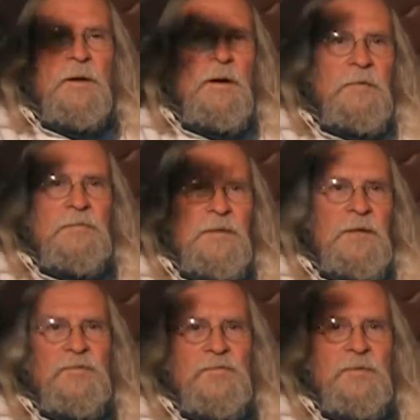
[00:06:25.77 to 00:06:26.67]
of
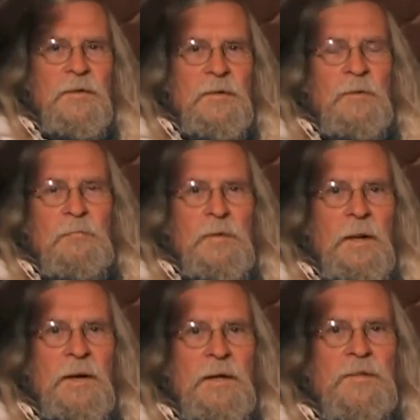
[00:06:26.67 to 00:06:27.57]
these
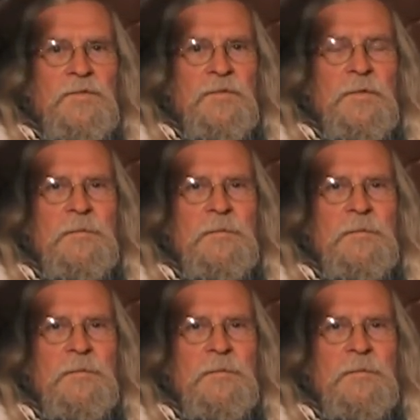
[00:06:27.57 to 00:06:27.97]
plates